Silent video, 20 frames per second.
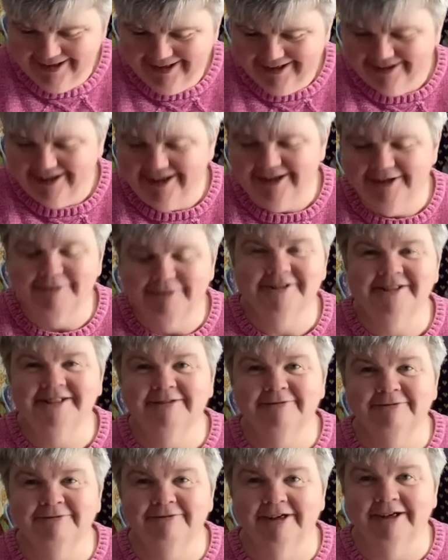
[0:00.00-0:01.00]
they're the ones
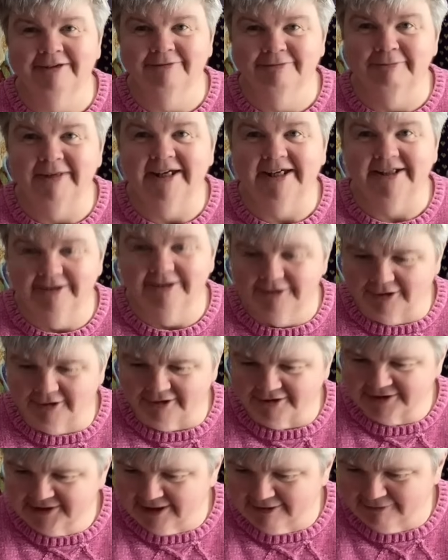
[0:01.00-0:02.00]
I've made a
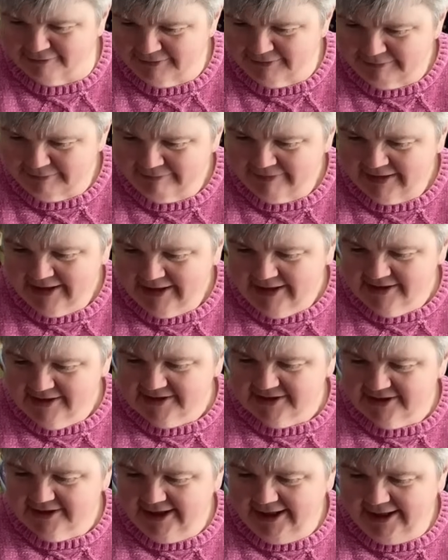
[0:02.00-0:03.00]
note of.
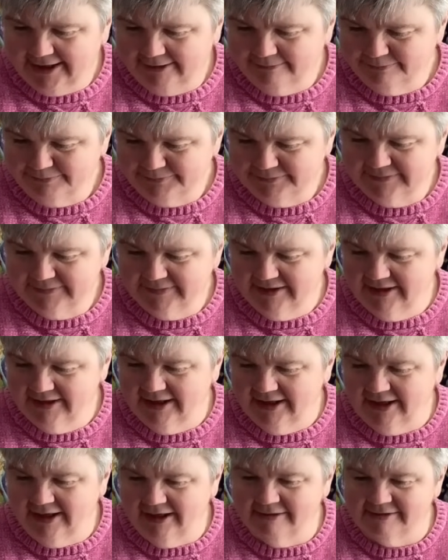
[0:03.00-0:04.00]
So yeah,
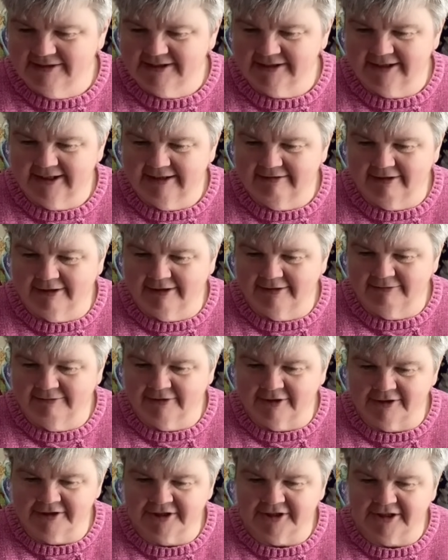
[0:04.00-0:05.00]
so they're all the
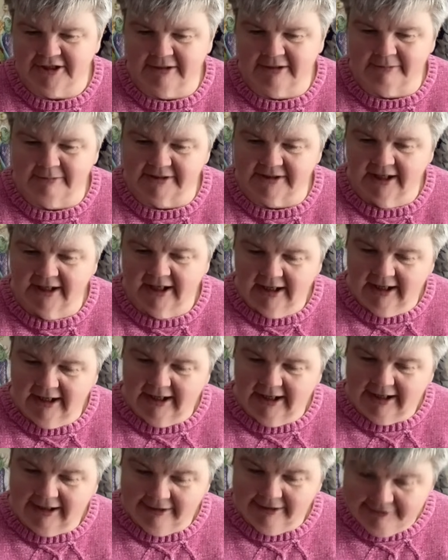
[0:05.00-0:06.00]
Flosstubers.
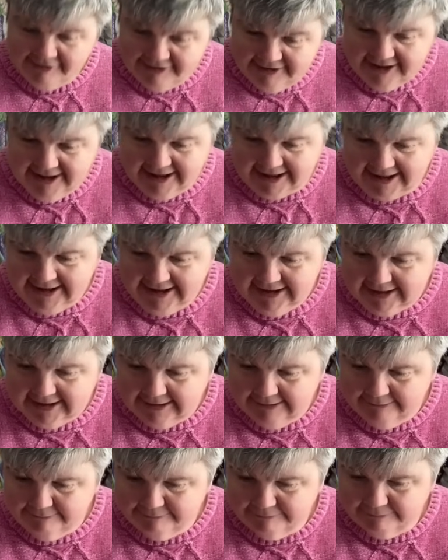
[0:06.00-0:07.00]
I
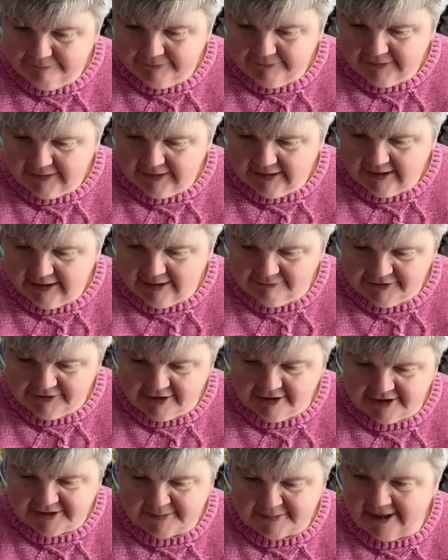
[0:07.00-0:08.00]
think I've
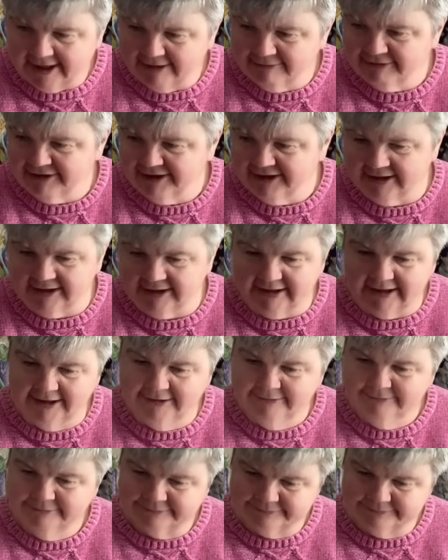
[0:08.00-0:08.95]
talked about everything now.